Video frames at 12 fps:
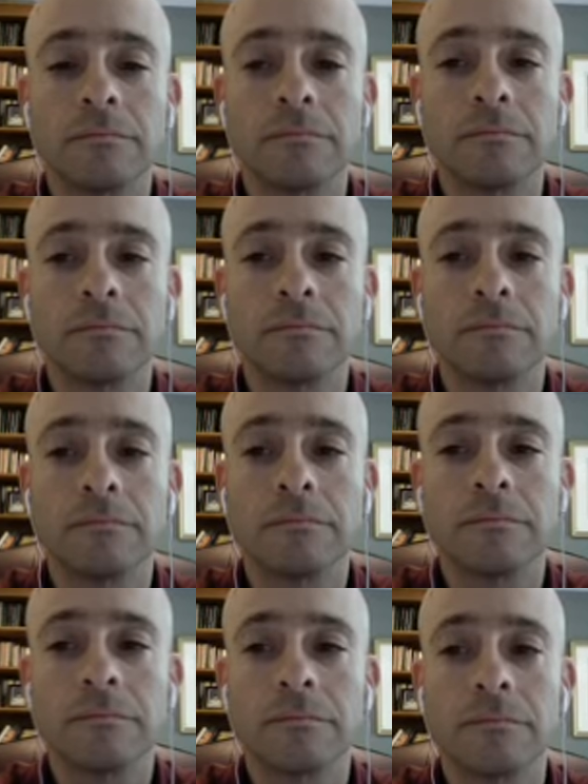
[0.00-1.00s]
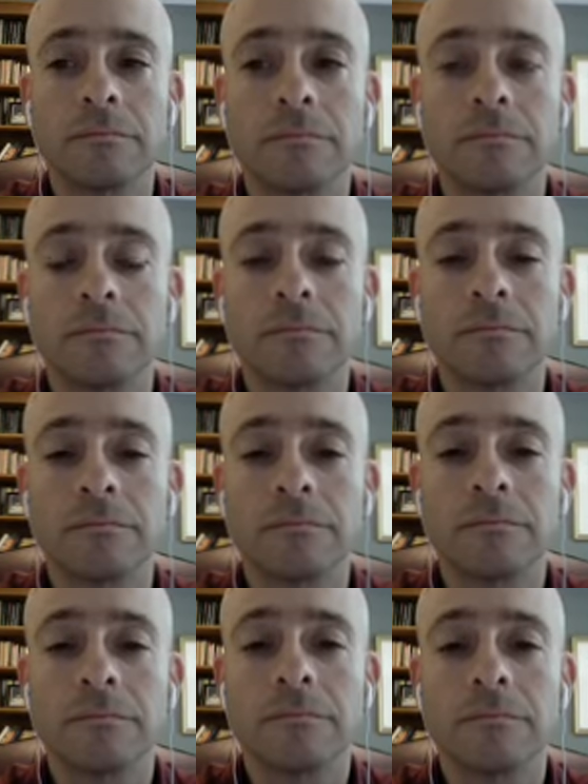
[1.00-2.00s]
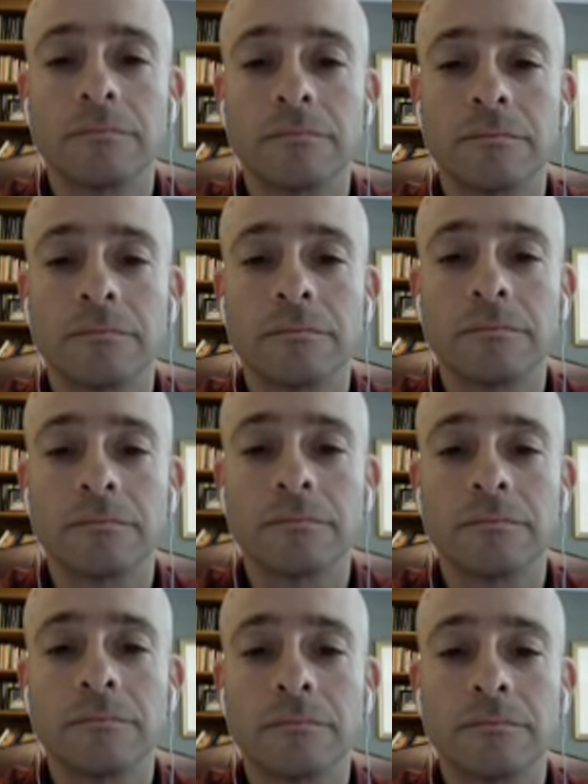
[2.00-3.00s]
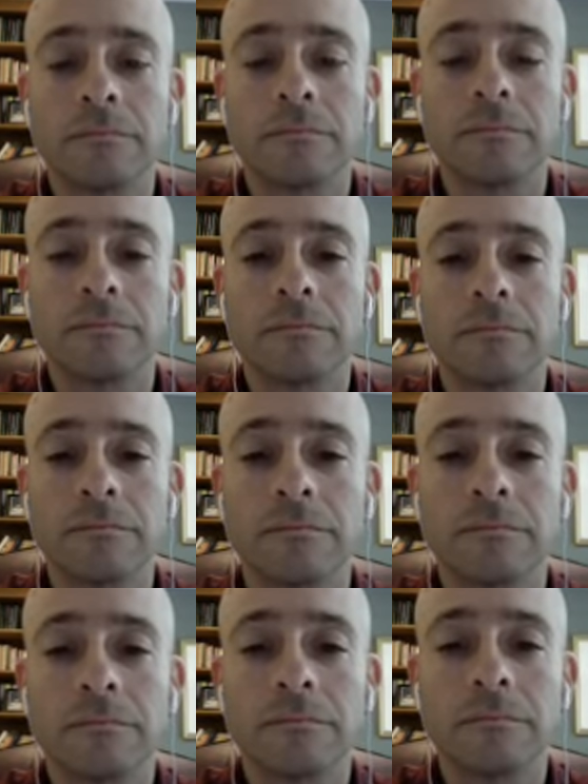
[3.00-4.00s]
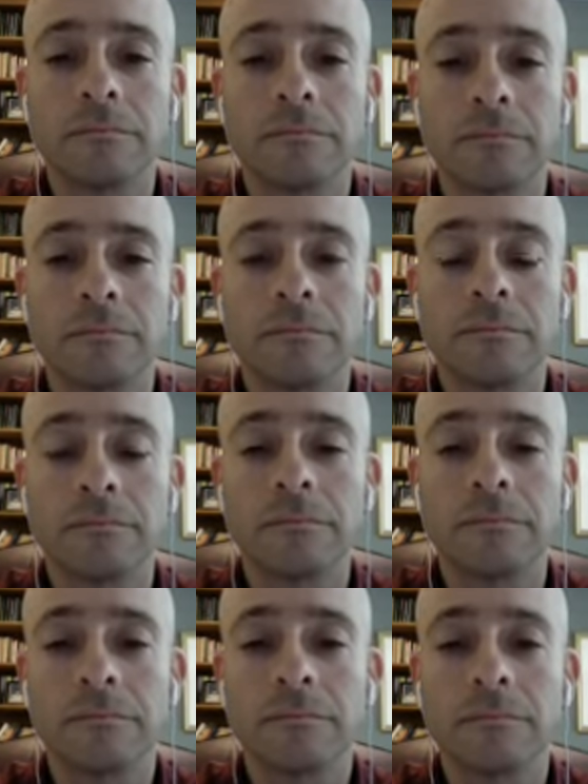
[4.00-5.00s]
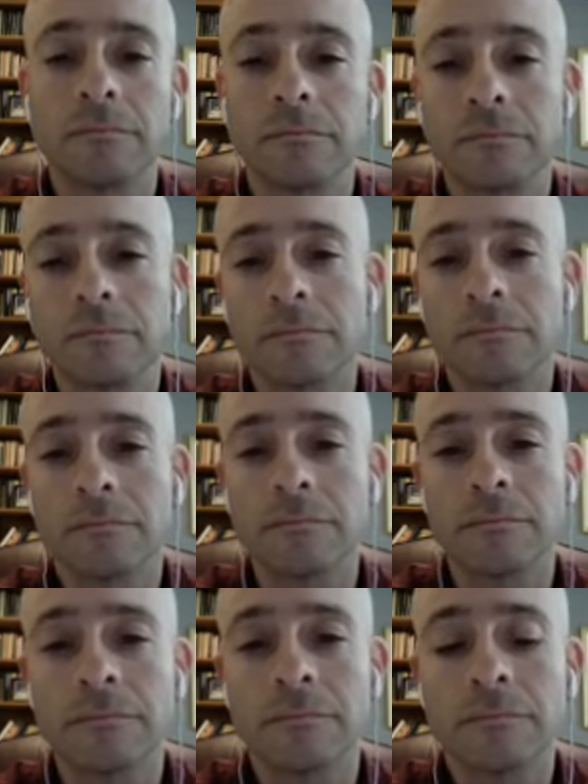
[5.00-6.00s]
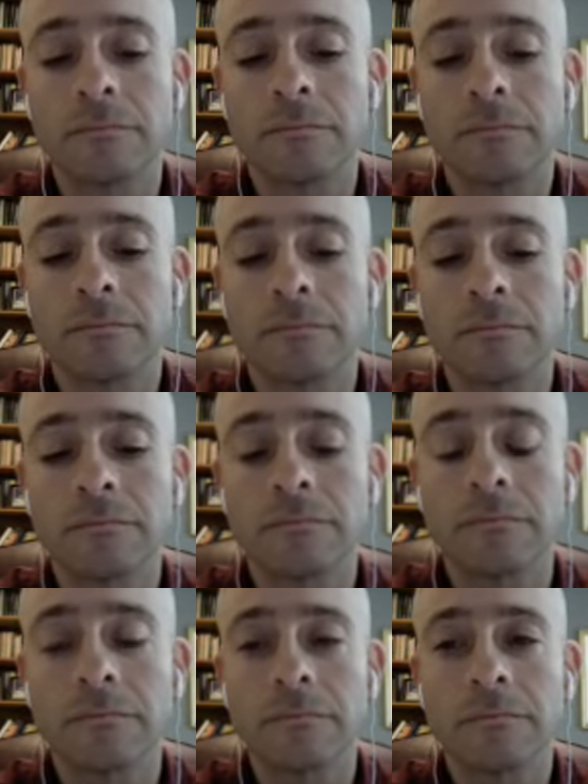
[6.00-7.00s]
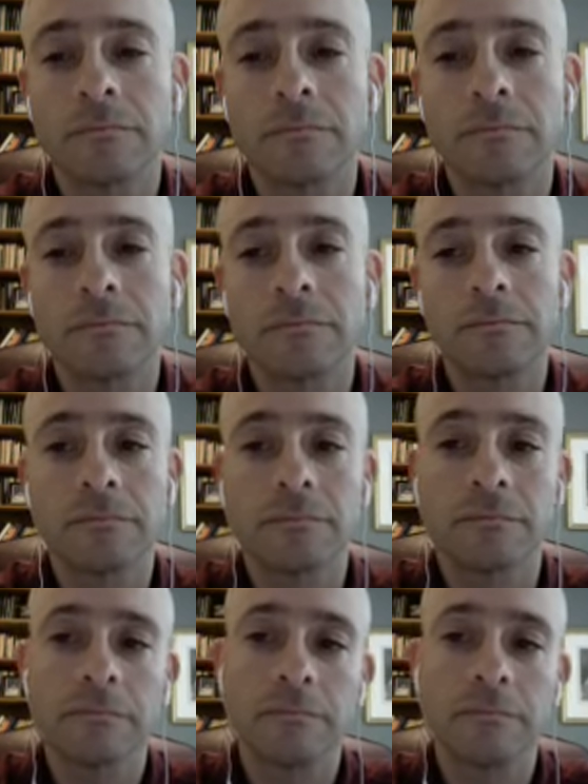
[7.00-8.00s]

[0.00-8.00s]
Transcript: (not speaking)